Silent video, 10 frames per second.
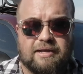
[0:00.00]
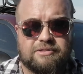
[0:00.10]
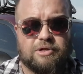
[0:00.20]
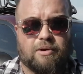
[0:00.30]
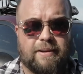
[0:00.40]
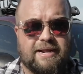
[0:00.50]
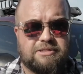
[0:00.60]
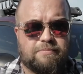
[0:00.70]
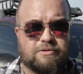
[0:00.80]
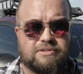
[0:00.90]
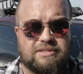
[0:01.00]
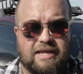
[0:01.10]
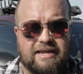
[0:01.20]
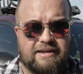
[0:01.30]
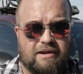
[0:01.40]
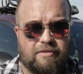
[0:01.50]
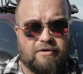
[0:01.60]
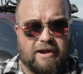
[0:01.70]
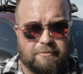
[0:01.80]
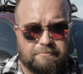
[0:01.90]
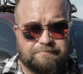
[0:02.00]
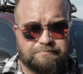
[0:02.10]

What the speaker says: So imagine the person is laying down on the ground,